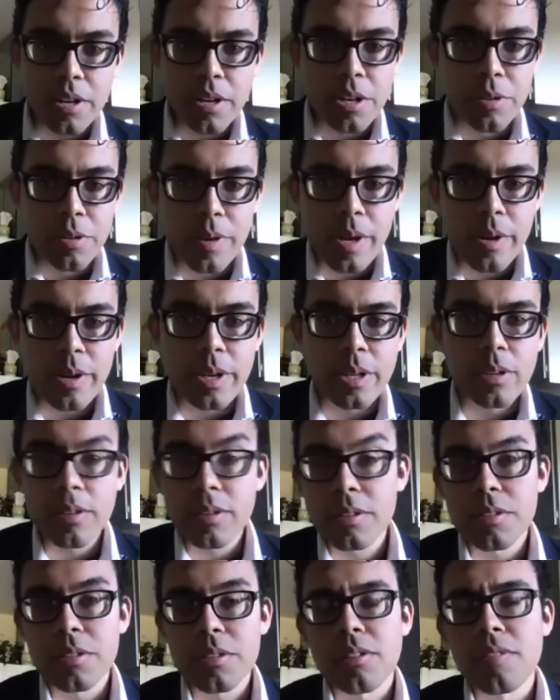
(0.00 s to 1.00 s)
career included
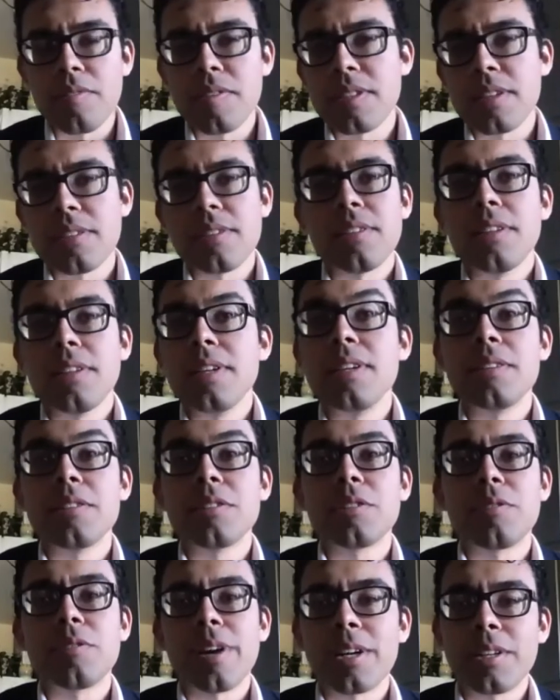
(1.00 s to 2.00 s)
service as a lead
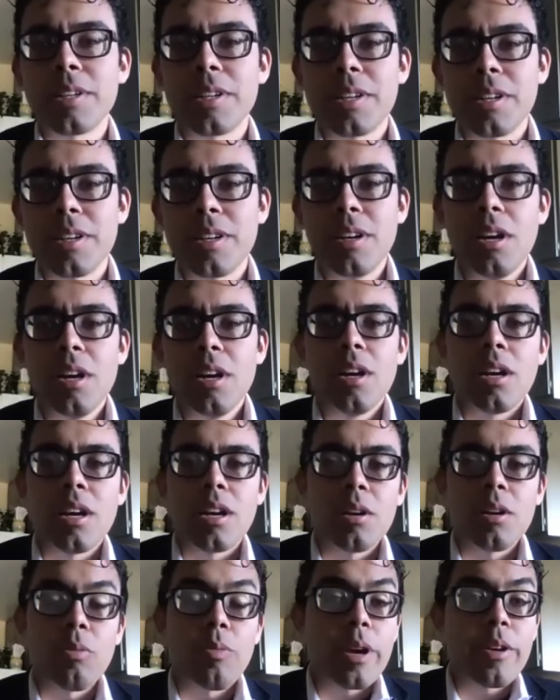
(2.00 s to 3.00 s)
instructor, uh,
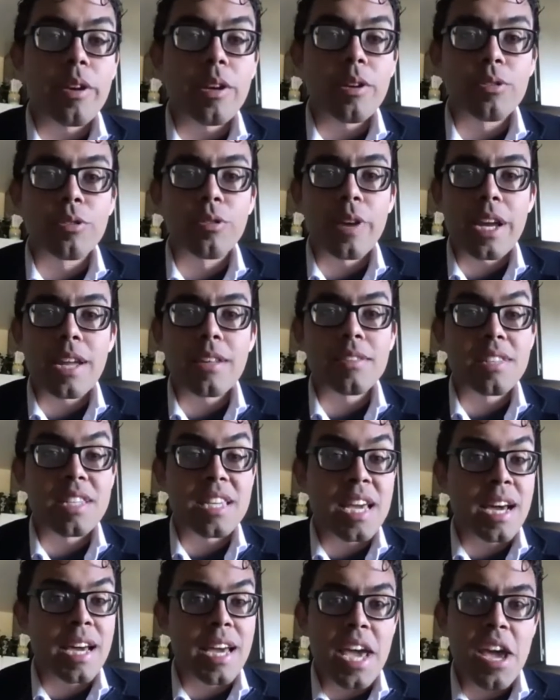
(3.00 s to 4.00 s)
where you train
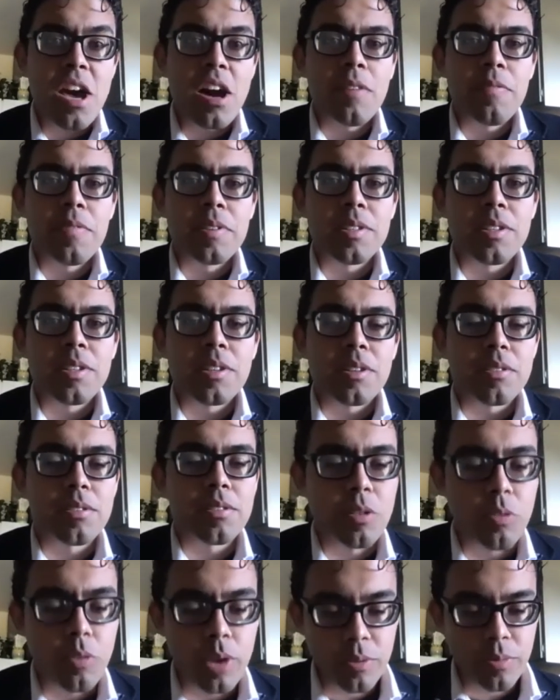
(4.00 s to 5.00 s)
CIA officers. So,
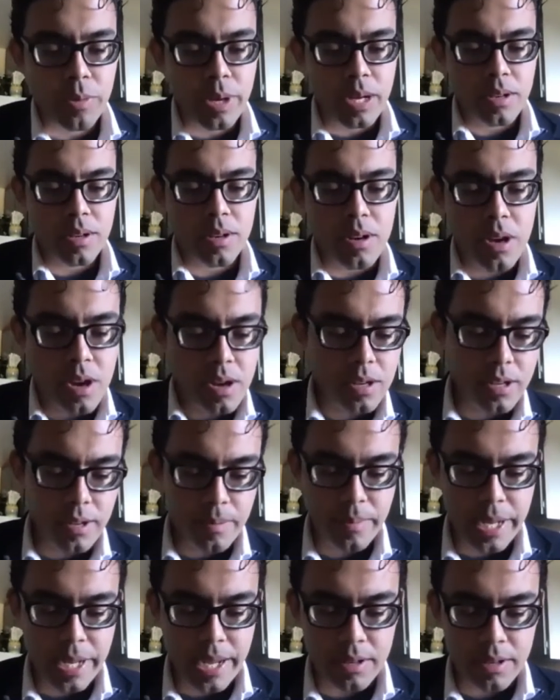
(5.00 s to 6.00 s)
when we talk
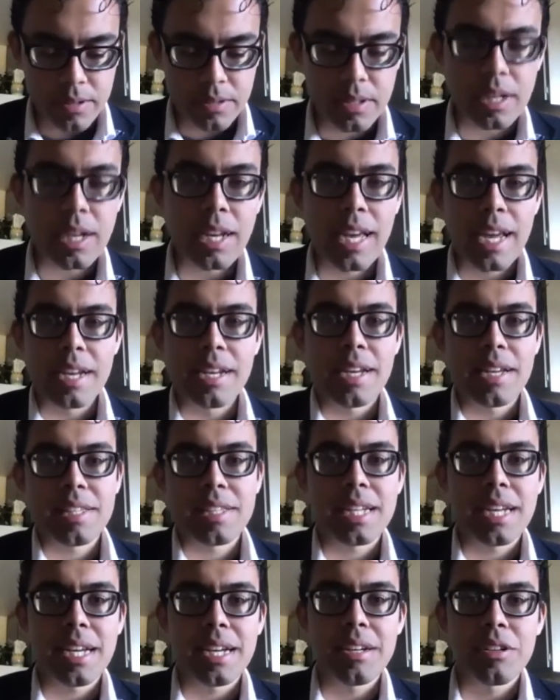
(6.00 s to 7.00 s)
about
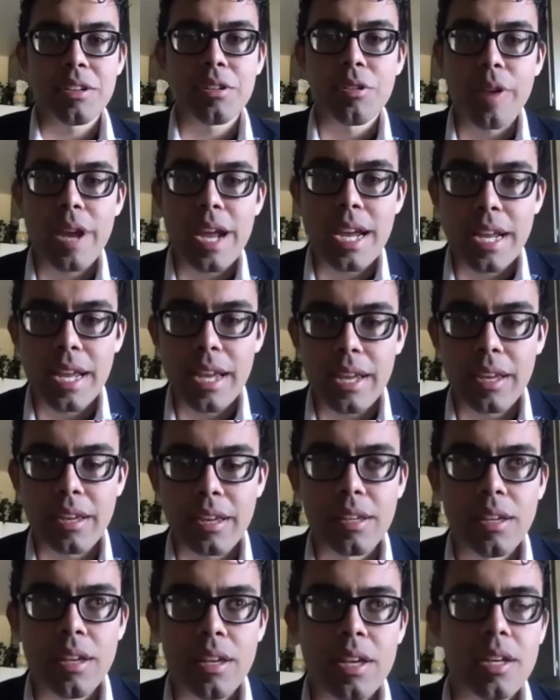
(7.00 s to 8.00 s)
clandestine training,
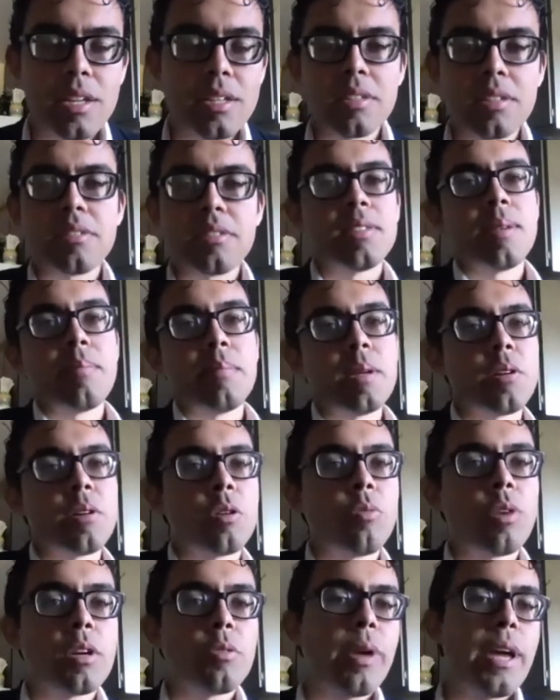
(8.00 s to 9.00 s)
is it similar to
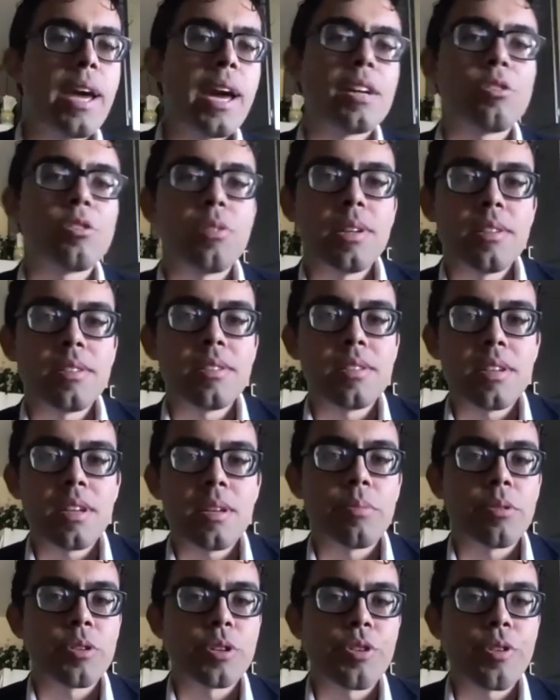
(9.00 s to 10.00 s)
what we actually see
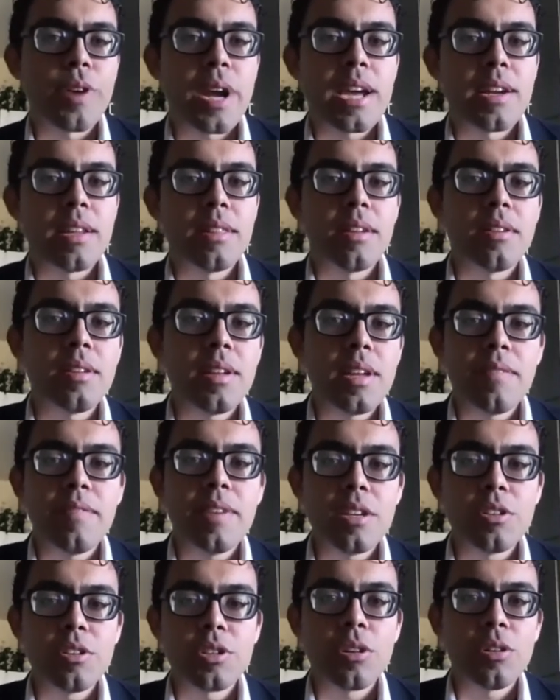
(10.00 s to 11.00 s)
portrayed in the TV
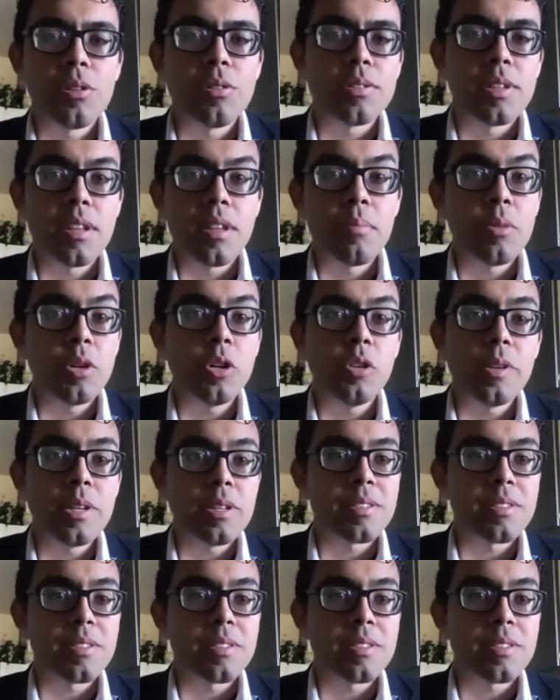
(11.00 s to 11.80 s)
shows and the movies